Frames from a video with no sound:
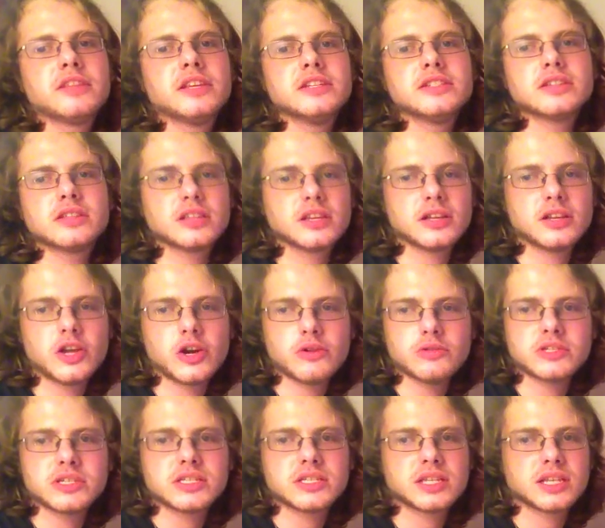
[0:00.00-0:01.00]
these are the
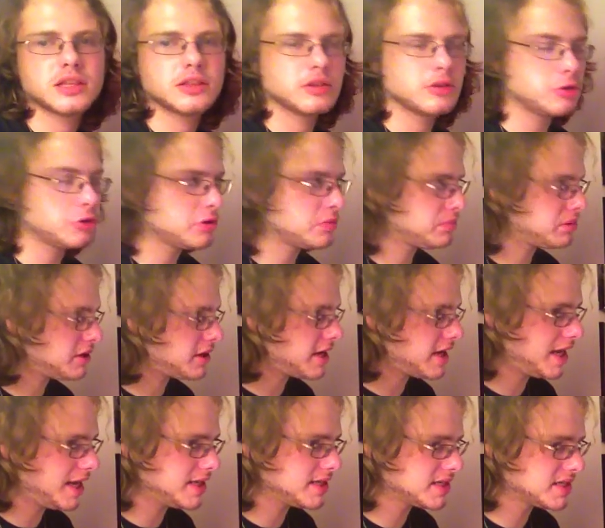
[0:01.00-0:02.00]
notes that Luke
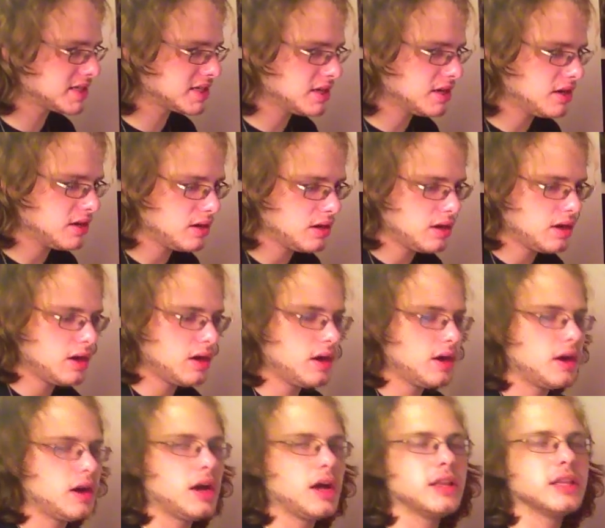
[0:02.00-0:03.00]
plays
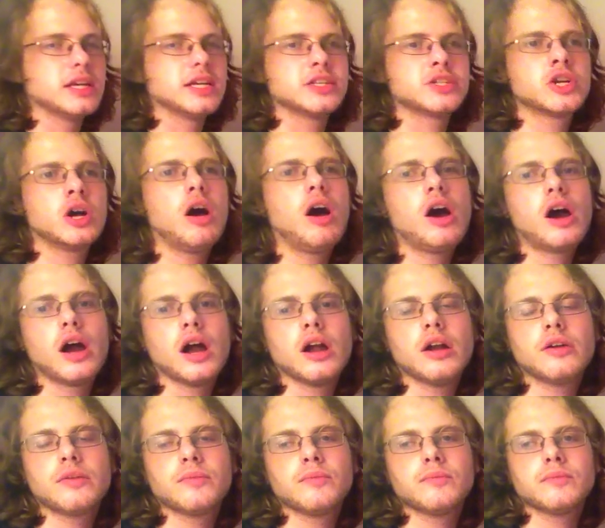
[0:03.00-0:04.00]
on the
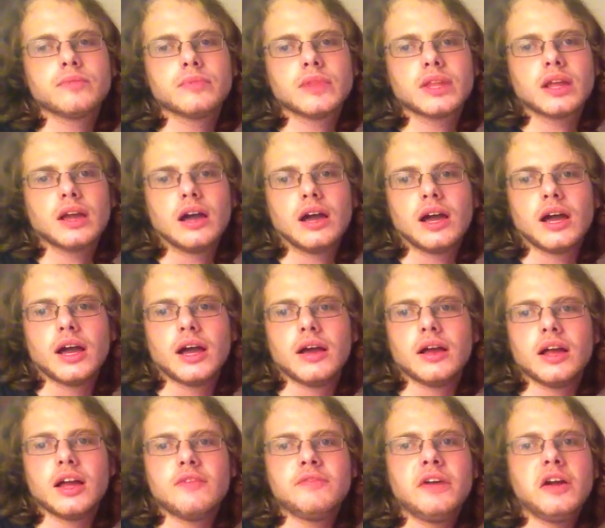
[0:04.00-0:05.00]
guitar
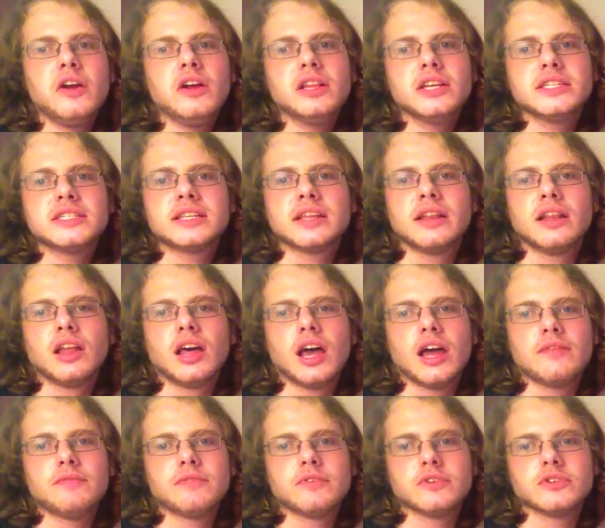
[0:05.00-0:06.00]
at very least in a
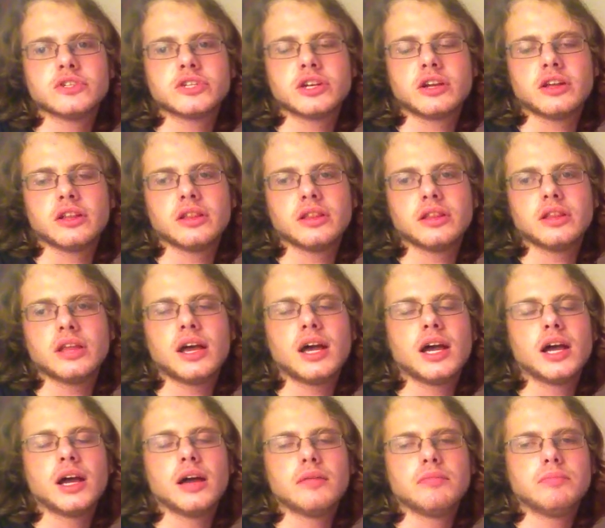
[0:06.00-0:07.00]
live version
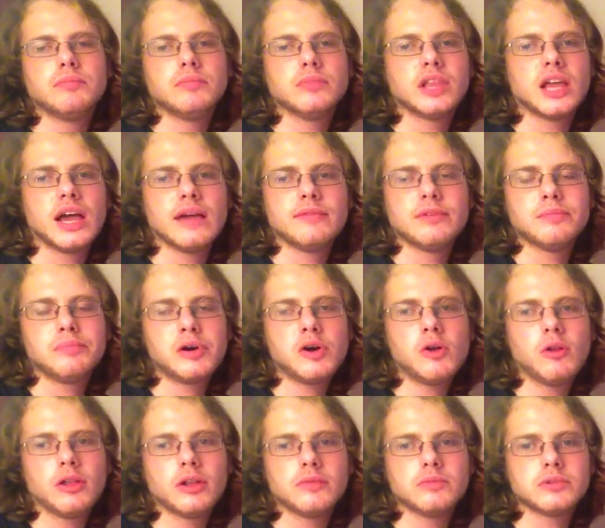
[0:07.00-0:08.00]
on Live in
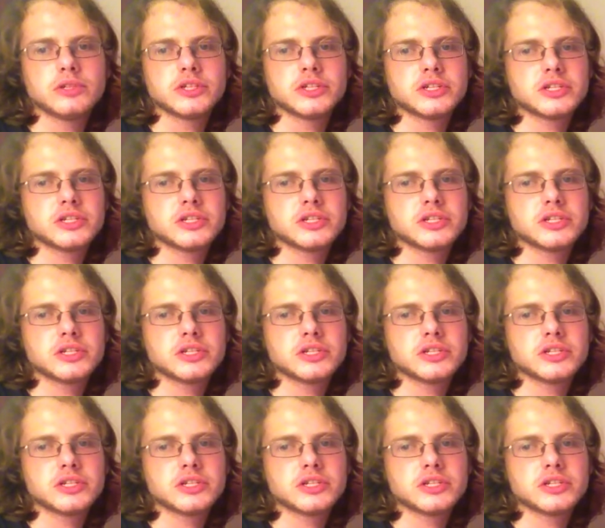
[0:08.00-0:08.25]
Poland, which